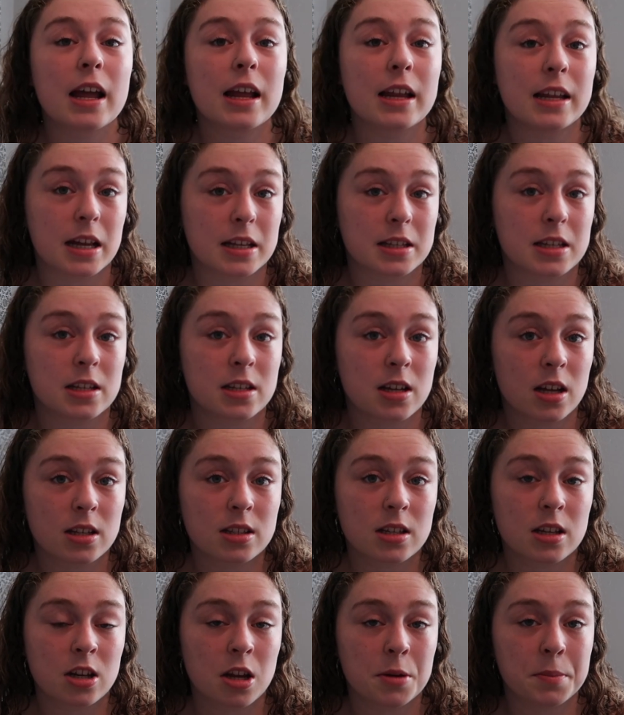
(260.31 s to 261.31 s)
Yes, it
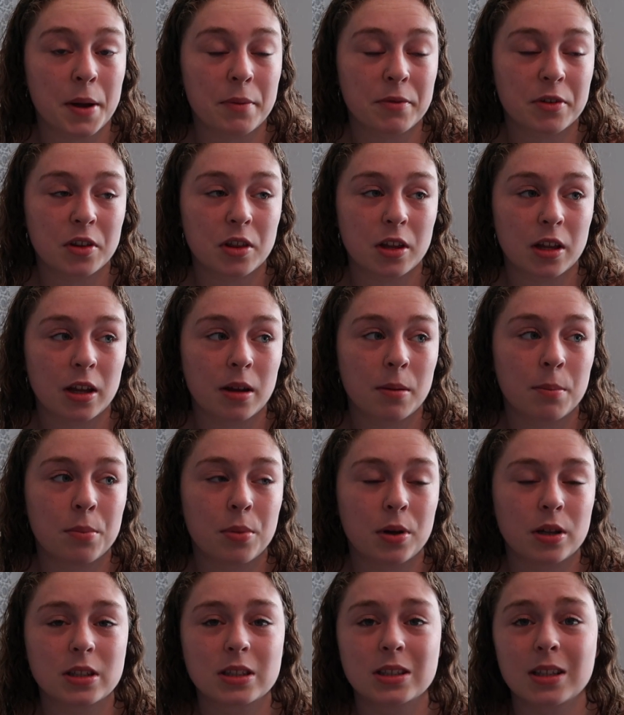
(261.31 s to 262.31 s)
does numb everything,
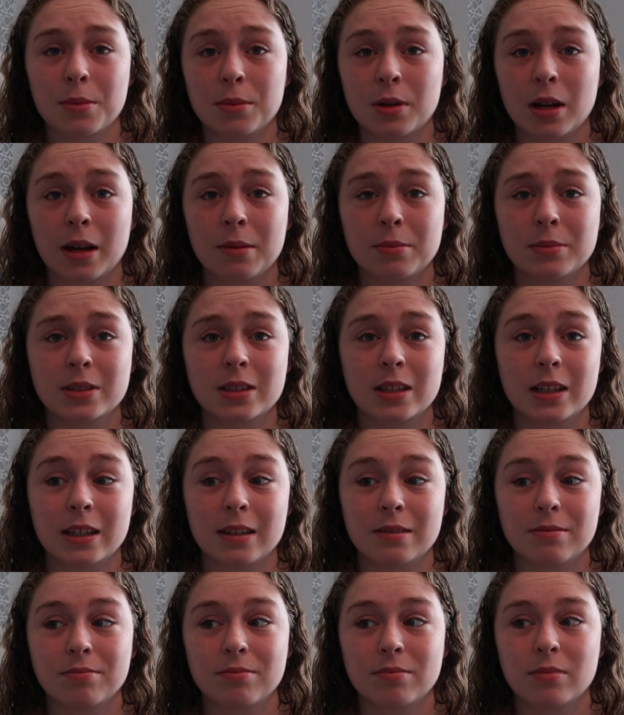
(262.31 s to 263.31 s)
but sometimes
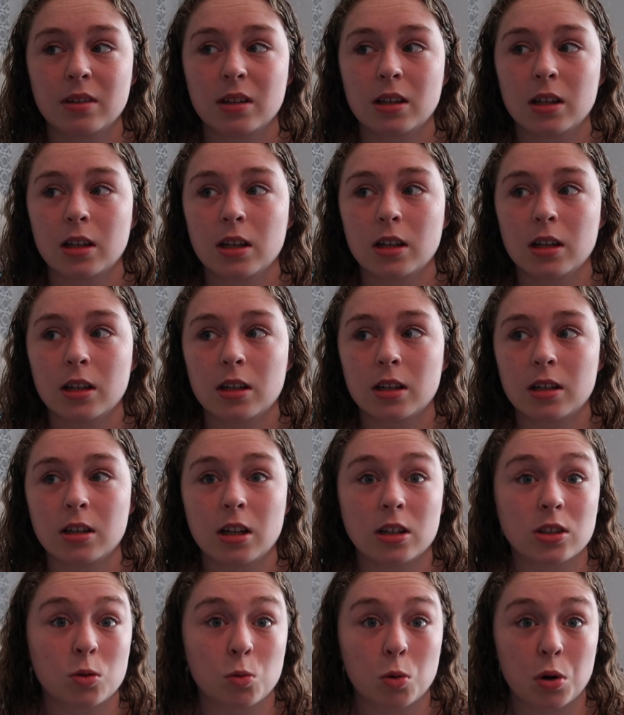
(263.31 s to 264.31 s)
it
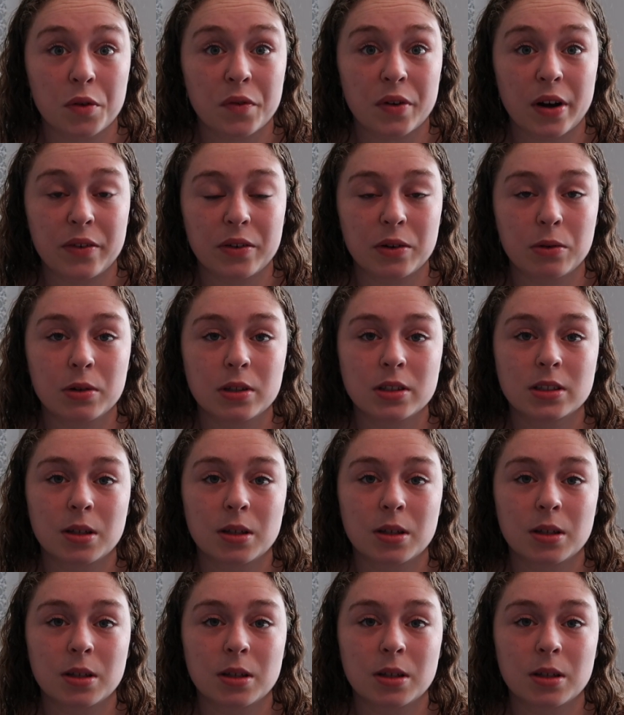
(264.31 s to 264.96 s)
doesn't work for everyone.